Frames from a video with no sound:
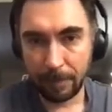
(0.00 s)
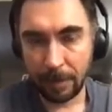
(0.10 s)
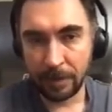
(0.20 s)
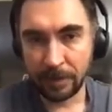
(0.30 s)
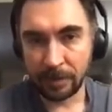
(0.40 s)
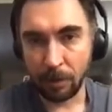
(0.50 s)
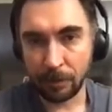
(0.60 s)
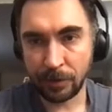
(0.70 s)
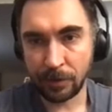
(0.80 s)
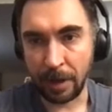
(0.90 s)
It's
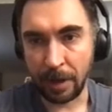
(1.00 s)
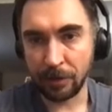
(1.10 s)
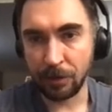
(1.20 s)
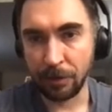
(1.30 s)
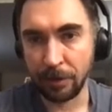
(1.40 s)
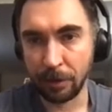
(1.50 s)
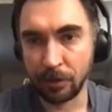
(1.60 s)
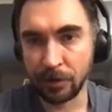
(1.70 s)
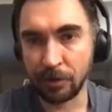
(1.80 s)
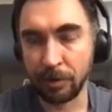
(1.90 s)
also actually not
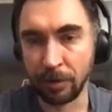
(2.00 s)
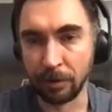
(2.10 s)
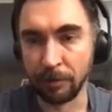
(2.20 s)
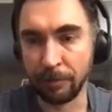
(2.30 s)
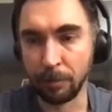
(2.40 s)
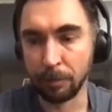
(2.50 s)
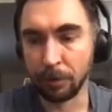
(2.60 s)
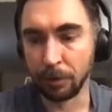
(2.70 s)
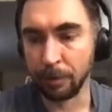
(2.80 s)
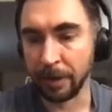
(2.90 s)
just running a full
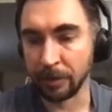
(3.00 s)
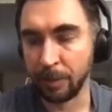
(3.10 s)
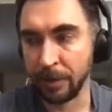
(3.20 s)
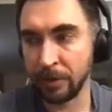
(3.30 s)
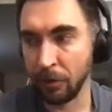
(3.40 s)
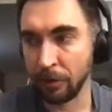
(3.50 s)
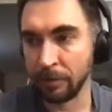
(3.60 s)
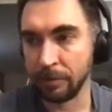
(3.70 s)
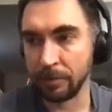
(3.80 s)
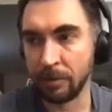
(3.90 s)
node, because Bitcoin
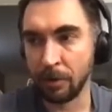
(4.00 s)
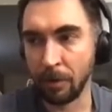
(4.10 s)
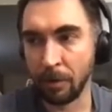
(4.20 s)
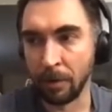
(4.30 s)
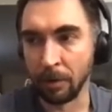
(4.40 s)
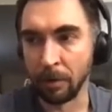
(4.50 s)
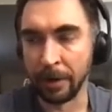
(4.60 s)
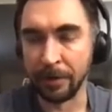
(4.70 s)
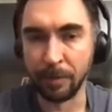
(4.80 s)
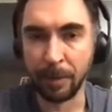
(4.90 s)
Core or
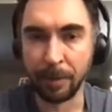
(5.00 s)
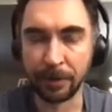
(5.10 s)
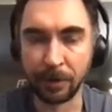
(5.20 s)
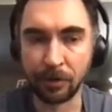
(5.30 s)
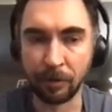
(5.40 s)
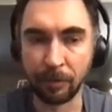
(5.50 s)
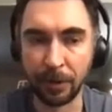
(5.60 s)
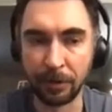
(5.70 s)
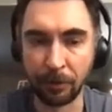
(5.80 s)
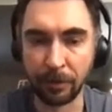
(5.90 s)
any implementation of
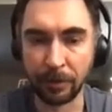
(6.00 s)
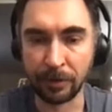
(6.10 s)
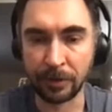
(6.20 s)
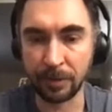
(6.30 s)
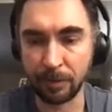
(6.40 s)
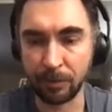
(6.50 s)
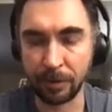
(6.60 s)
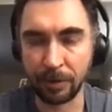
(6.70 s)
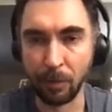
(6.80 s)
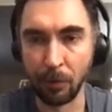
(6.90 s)
Bitcoin is
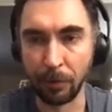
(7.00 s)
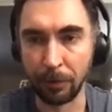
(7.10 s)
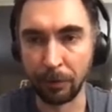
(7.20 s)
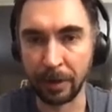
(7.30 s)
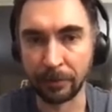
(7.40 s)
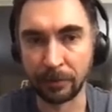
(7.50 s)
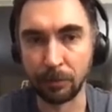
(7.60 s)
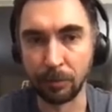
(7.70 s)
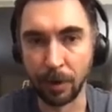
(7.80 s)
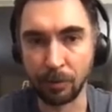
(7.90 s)
pretty boring. You can't do
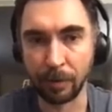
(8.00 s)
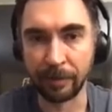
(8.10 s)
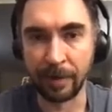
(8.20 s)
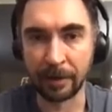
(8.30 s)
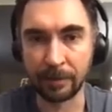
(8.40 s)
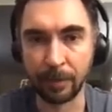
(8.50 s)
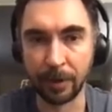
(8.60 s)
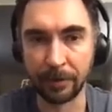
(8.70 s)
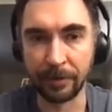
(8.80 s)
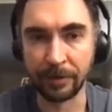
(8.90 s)
much with that,
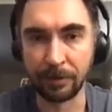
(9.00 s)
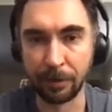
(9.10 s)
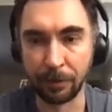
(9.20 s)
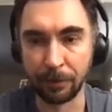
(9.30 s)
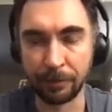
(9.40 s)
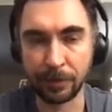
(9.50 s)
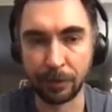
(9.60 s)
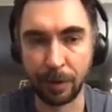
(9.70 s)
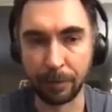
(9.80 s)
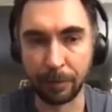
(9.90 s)
but it's a ton of
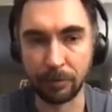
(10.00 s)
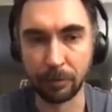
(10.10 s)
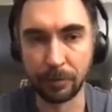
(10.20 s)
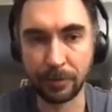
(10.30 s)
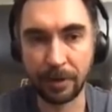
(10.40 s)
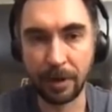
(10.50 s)
surrounding tools.